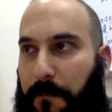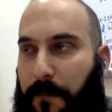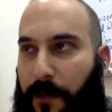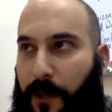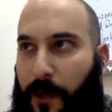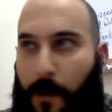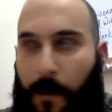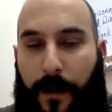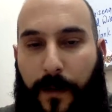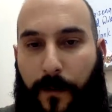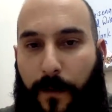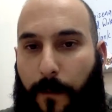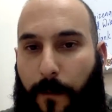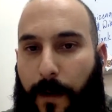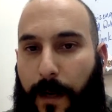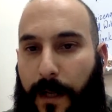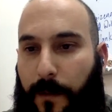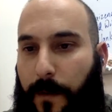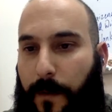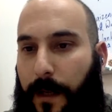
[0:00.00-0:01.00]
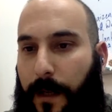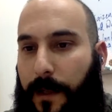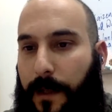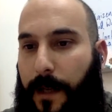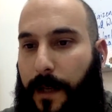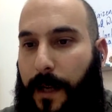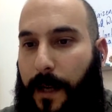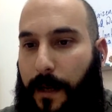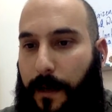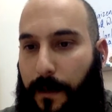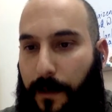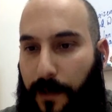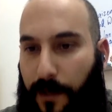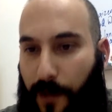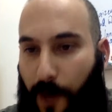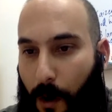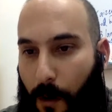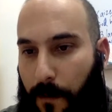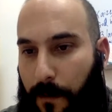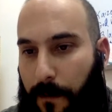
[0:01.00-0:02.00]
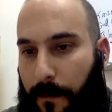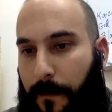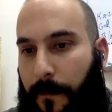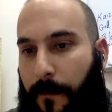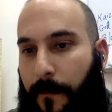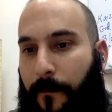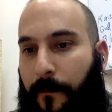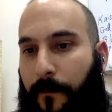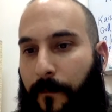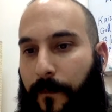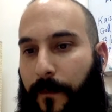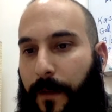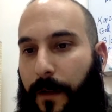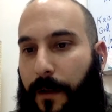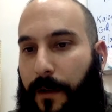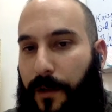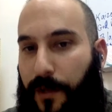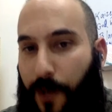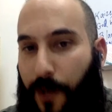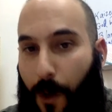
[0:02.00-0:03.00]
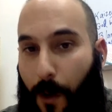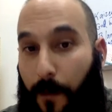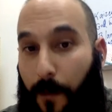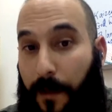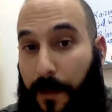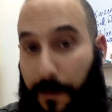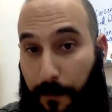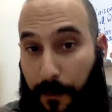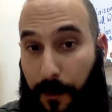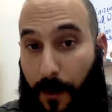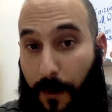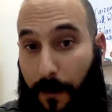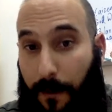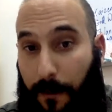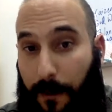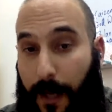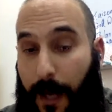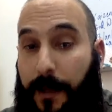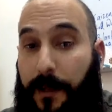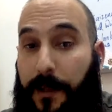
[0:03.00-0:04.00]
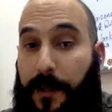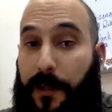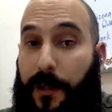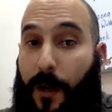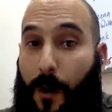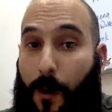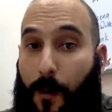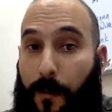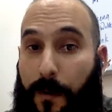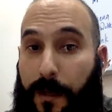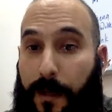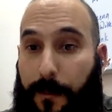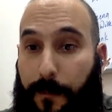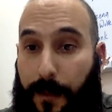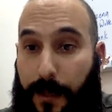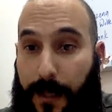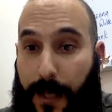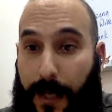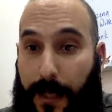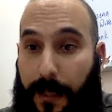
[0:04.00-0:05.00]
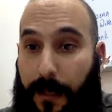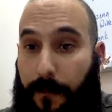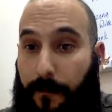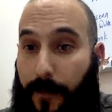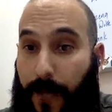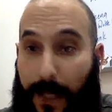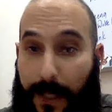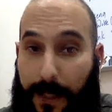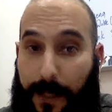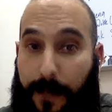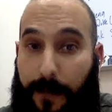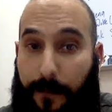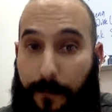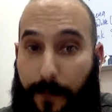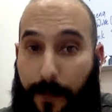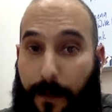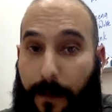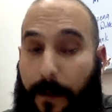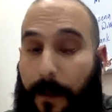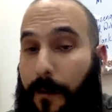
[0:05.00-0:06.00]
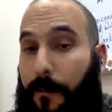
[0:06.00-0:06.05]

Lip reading: two or three ways. We could say stone, stones plural, and stones possessive. That's it.